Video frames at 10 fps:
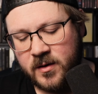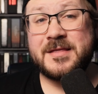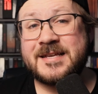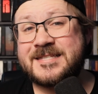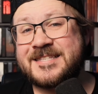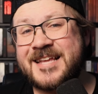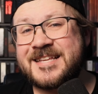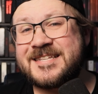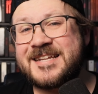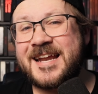But this is
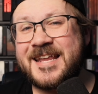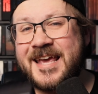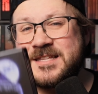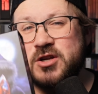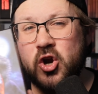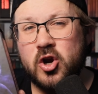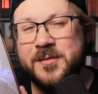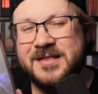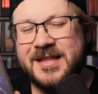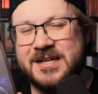1998's
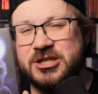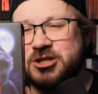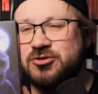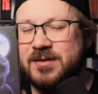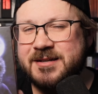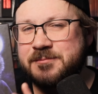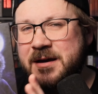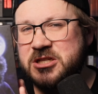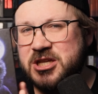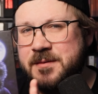Urban Legend, directed
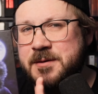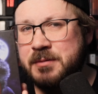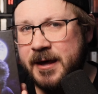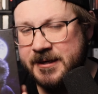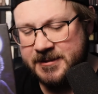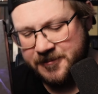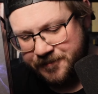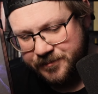by Jamie Blanks.